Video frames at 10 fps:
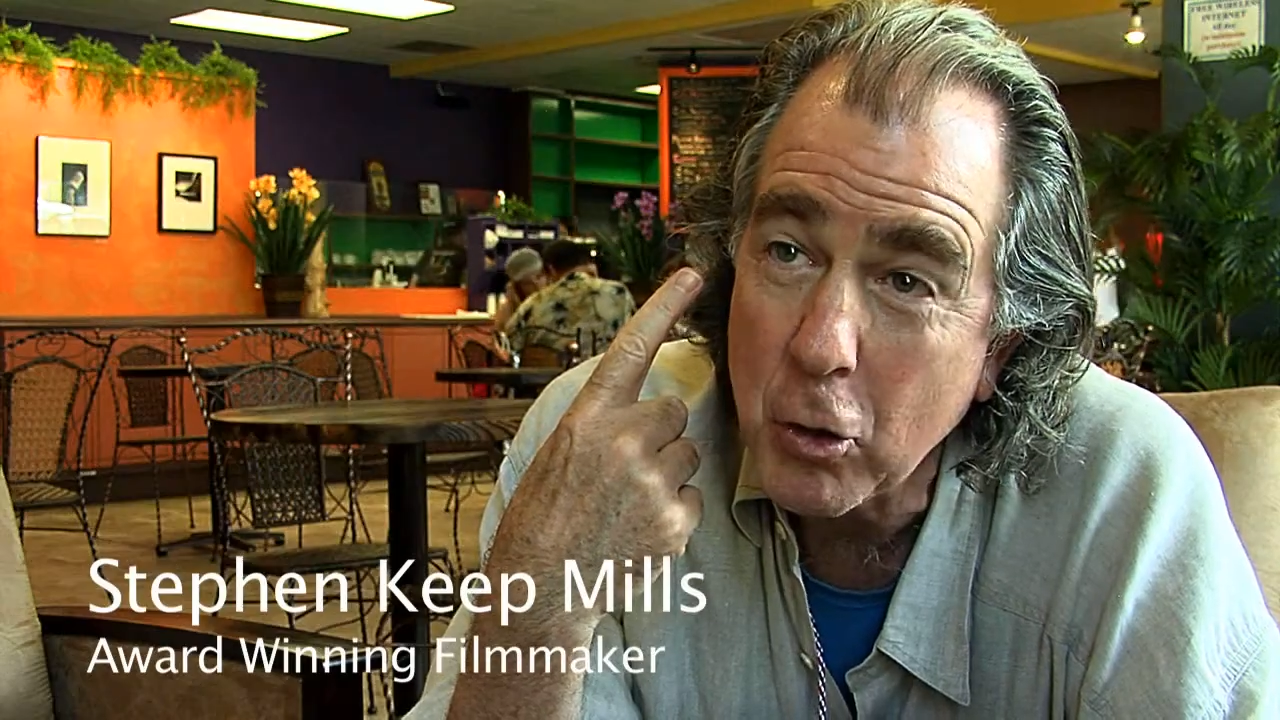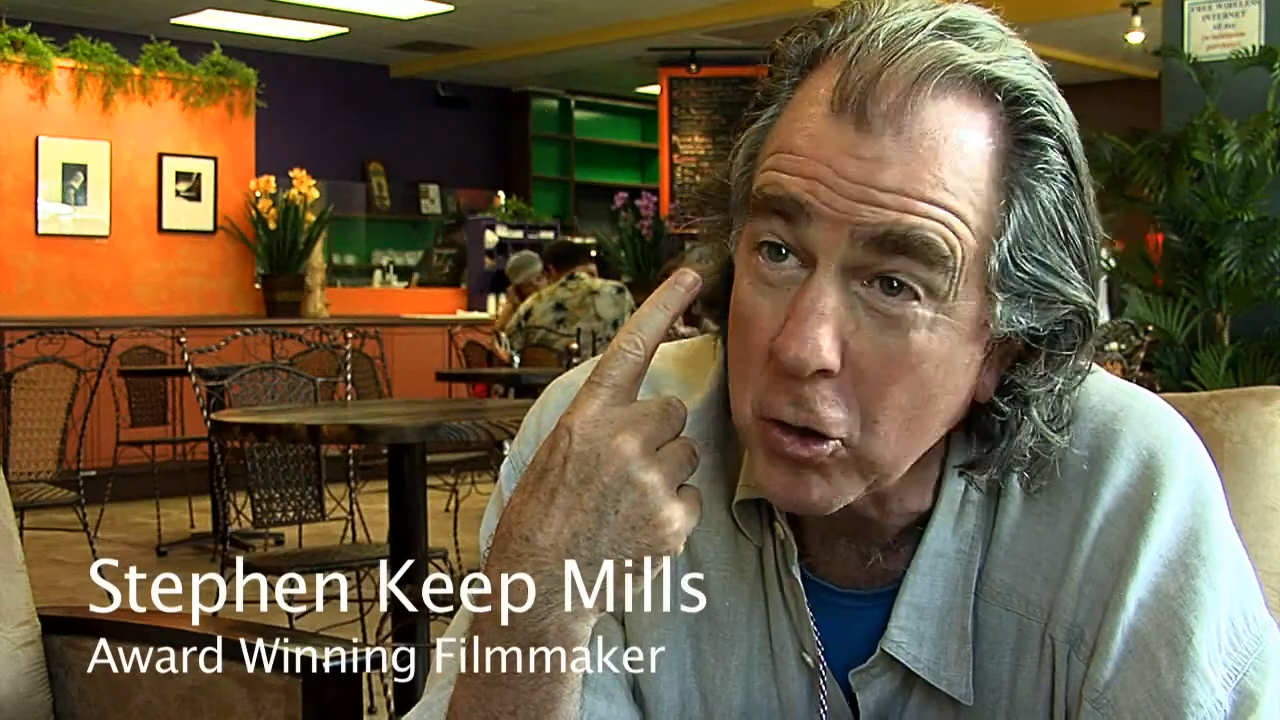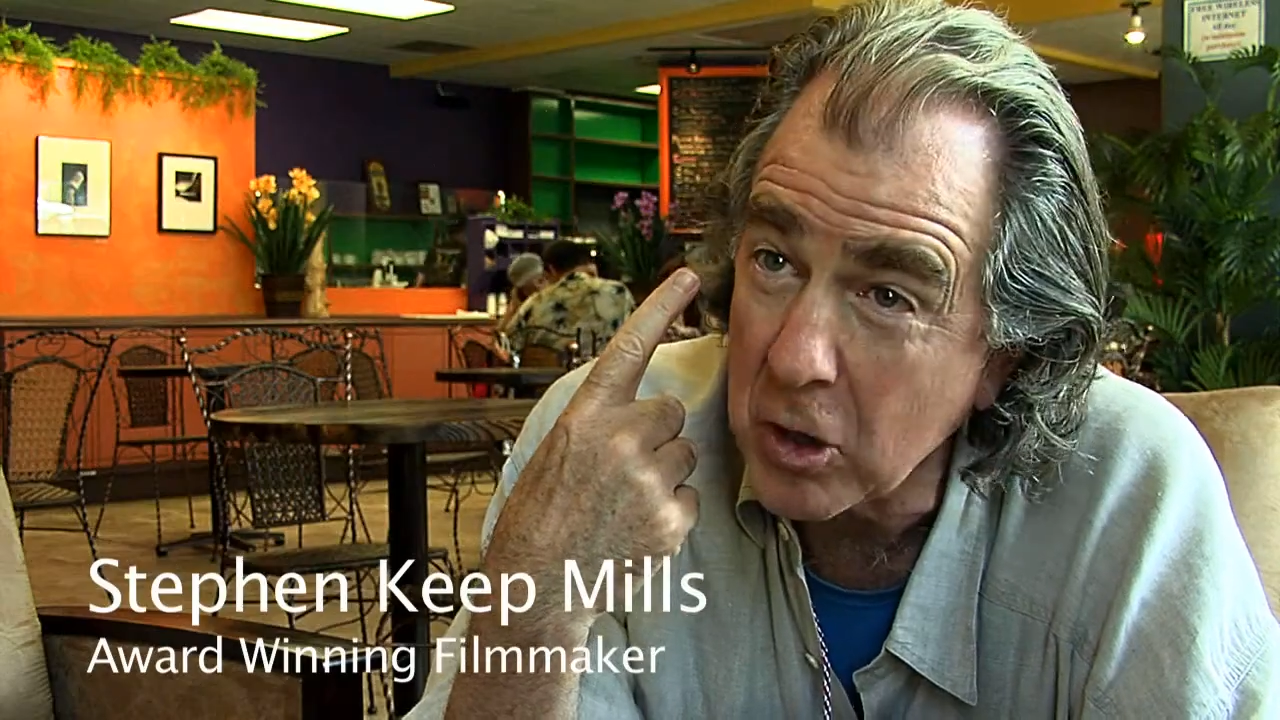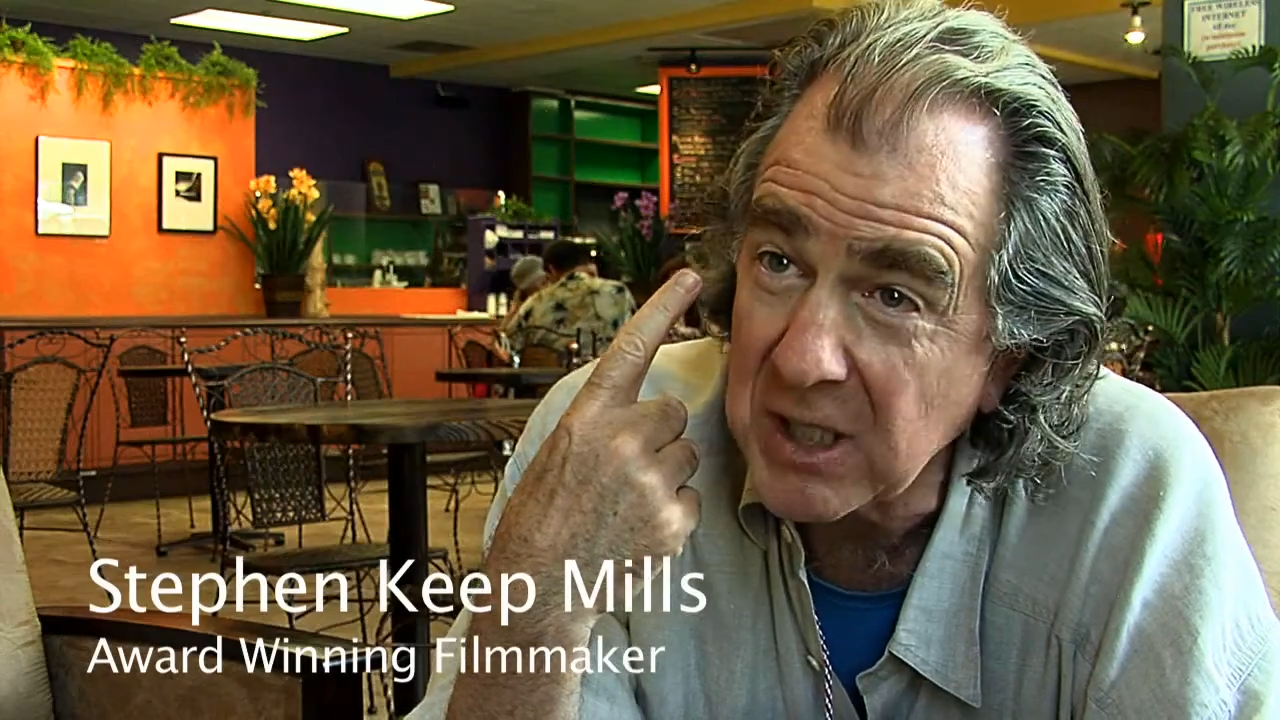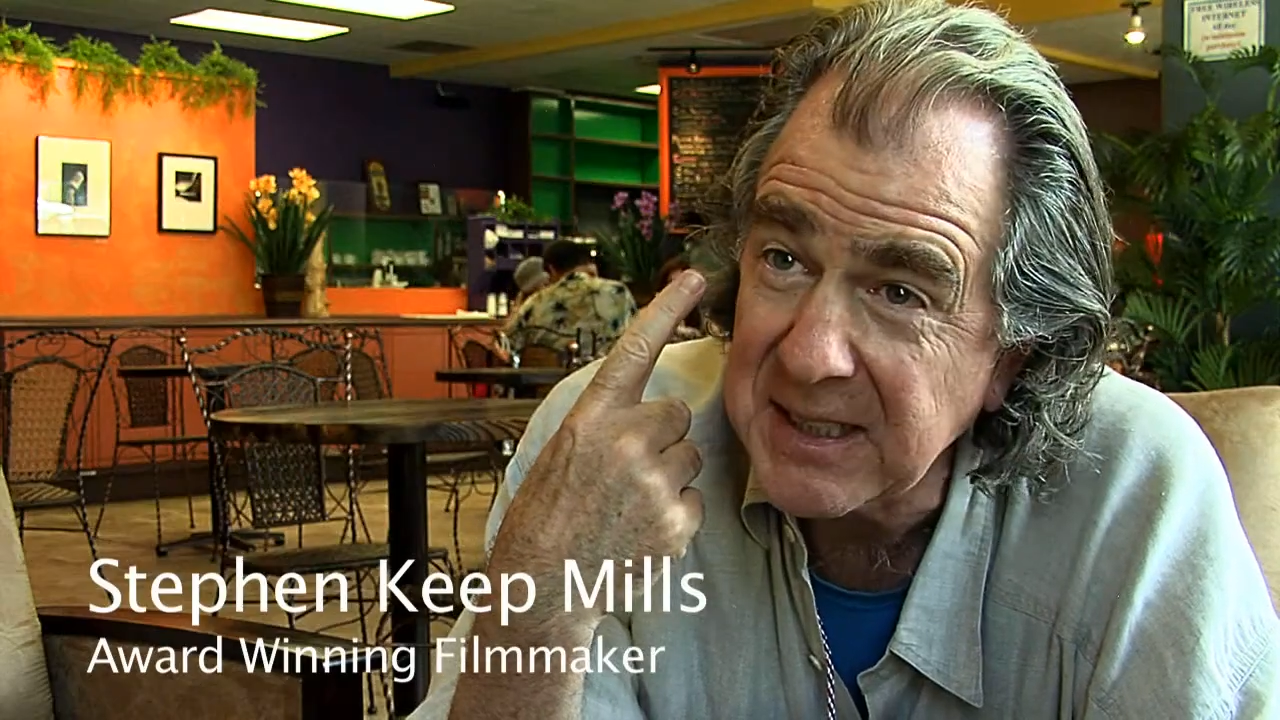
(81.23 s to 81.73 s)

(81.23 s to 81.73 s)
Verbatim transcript: or at